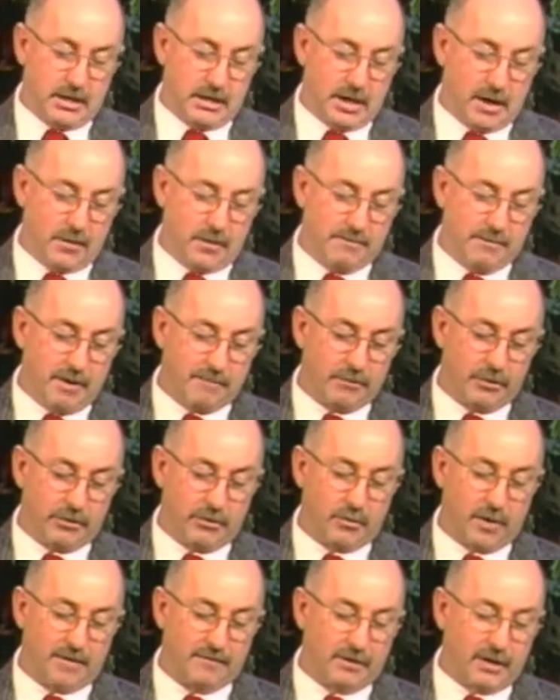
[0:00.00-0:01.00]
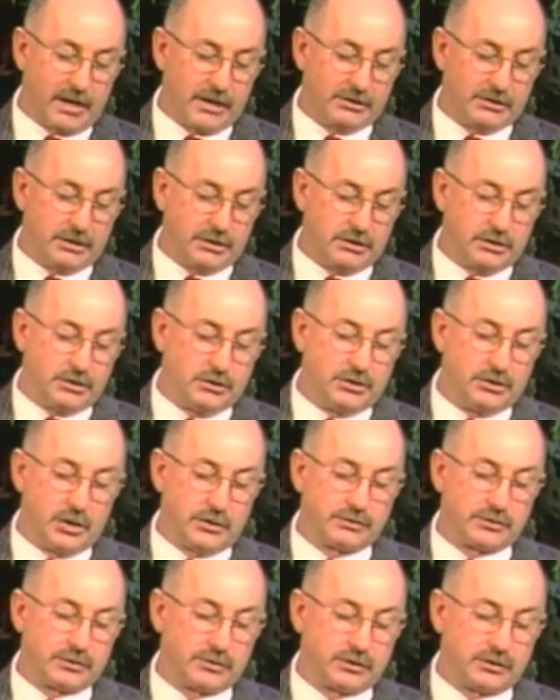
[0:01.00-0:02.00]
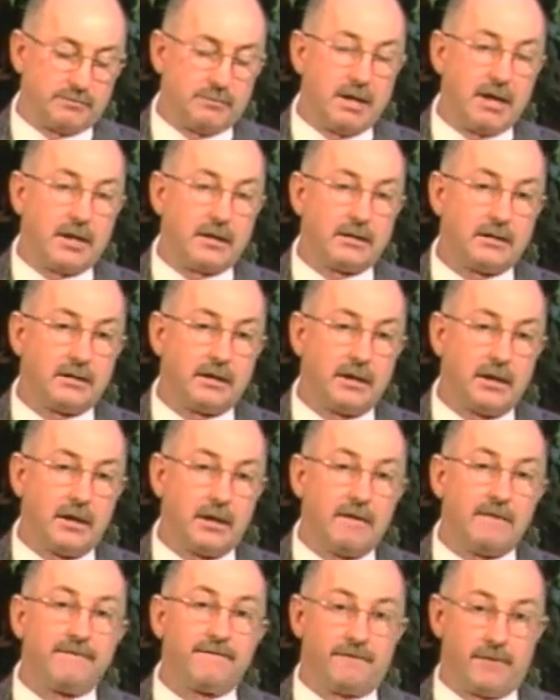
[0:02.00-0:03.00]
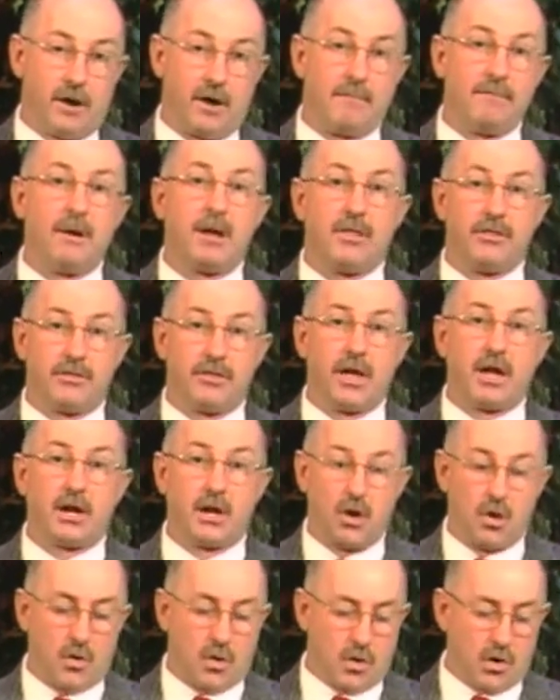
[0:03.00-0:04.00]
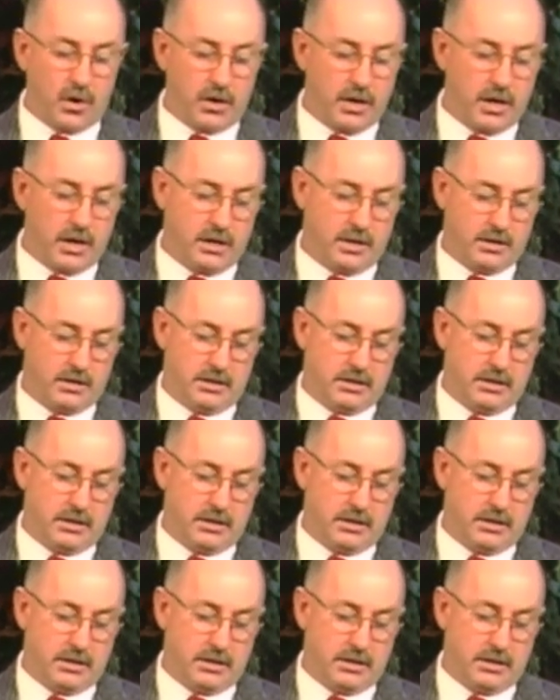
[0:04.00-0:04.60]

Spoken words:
Now remember, the revelation to Joseph Smith from the Lord